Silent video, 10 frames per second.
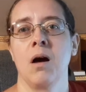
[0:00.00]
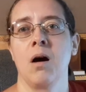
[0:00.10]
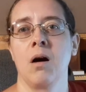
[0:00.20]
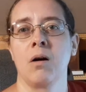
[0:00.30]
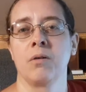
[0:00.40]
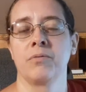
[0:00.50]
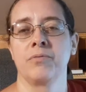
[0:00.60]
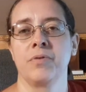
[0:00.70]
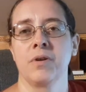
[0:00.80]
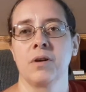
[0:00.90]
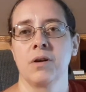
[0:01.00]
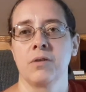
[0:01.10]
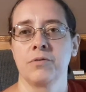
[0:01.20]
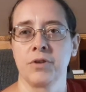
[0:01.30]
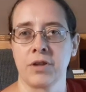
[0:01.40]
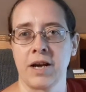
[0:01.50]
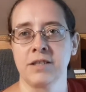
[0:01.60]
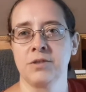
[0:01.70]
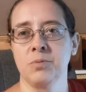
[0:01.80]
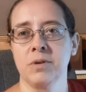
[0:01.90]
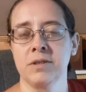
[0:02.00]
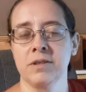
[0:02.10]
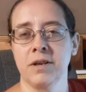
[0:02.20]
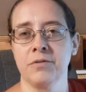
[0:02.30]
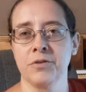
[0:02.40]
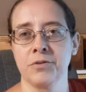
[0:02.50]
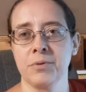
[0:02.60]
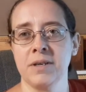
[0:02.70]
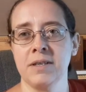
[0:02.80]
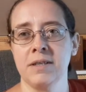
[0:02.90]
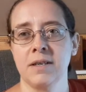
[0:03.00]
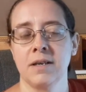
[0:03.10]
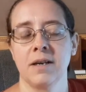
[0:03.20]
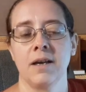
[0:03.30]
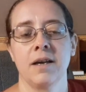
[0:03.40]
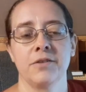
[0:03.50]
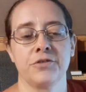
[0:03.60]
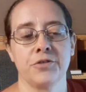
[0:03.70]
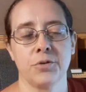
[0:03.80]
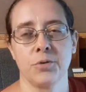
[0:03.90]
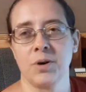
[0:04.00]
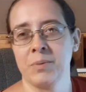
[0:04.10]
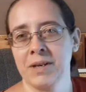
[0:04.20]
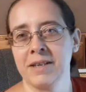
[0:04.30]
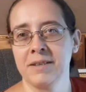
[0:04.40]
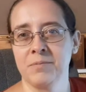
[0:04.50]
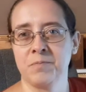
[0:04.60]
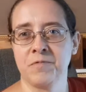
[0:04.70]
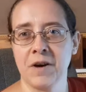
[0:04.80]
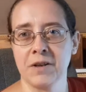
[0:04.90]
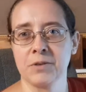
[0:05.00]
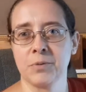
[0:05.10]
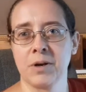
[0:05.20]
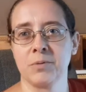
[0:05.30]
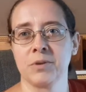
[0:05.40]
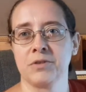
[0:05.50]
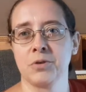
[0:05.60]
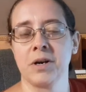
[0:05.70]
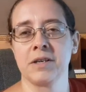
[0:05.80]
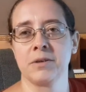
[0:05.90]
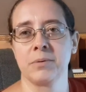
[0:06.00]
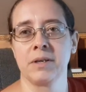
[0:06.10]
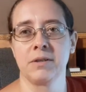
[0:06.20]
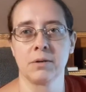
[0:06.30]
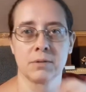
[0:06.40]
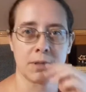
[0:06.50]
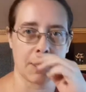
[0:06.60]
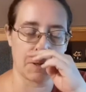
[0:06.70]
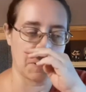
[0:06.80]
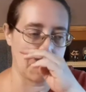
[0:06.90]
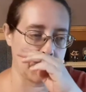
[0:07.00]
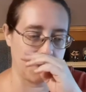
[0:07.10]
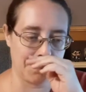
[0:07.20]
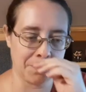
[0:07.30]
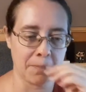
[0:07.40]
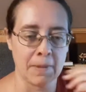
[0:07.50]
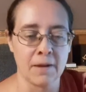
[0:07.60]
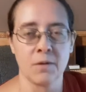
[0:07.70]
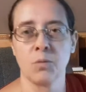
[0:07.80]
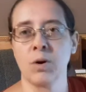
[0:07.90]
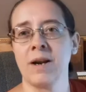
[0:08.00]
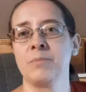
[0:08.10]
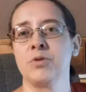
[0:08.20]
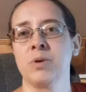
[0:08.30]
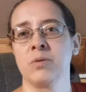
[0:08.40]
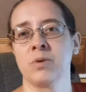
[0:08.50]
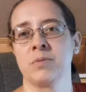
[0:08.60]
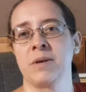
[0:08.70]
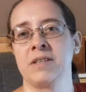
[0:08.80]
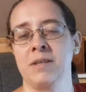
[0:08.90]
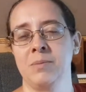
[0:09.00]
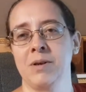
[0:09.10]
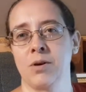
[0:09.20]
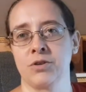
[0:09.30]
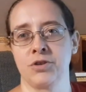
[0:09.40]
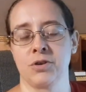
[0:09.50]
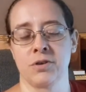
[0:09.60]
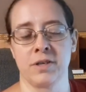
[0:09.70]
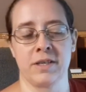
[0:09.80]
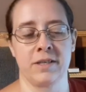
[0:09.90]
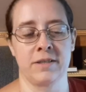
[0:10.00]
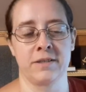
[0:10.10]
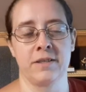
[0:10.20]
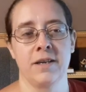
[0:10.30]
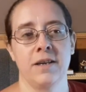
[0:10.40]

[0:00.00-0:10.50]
of the last one of the three. So, I mean, I did fairly well with trying to read those. Um, what I'm doing with my TBR jar is,